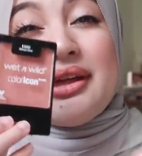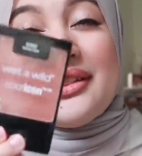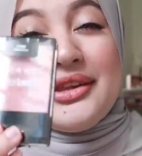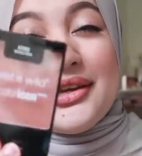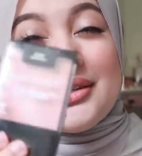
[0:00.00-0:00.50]

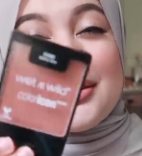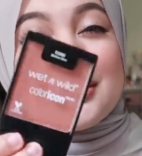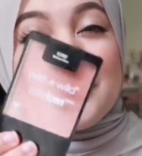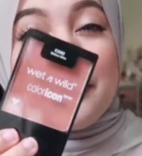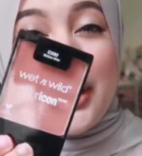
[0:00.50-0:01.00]

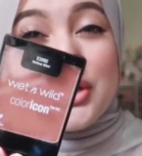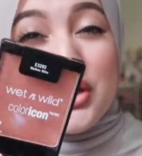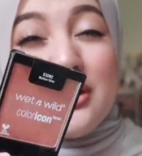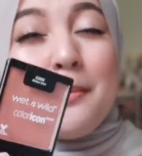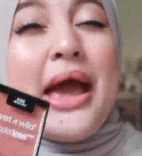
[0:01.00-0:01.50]
This blusher
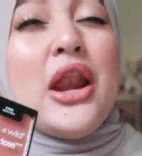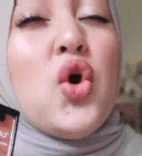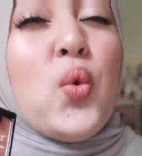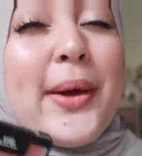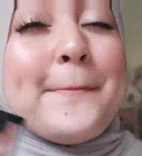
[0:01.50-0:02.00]
in
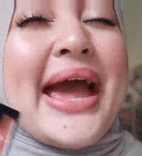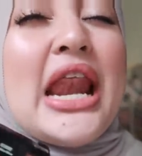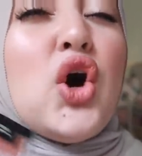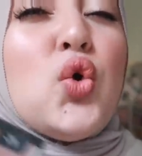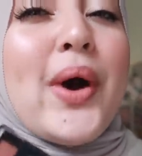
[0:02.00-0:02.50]
Mellow Wine.
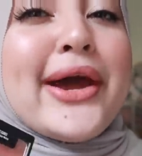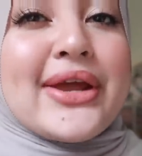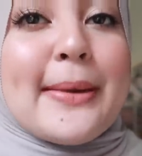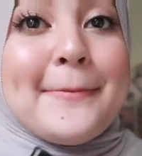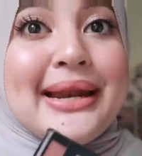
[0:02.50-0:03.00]
Mellow Wine.
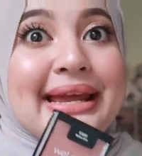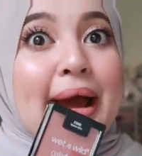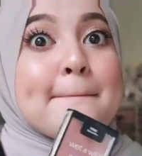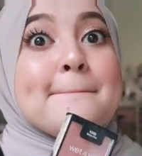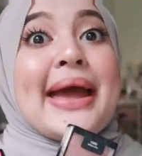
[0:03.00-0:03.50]
Okay, beli
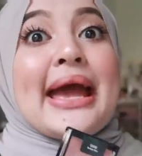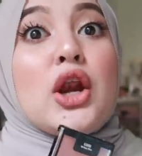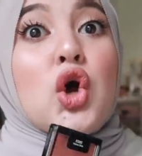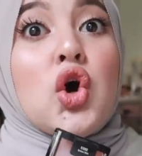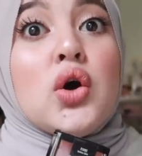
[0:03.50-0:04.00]
yang
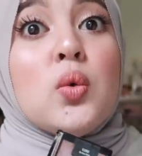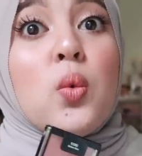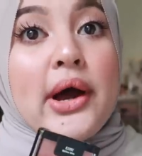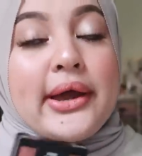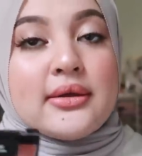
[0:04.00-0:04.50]
Mellow
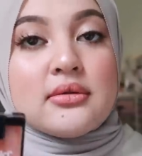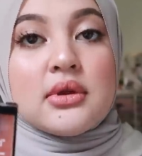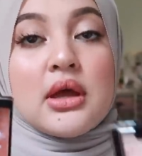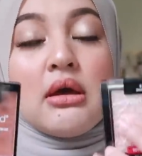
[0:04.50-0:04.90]
Wine.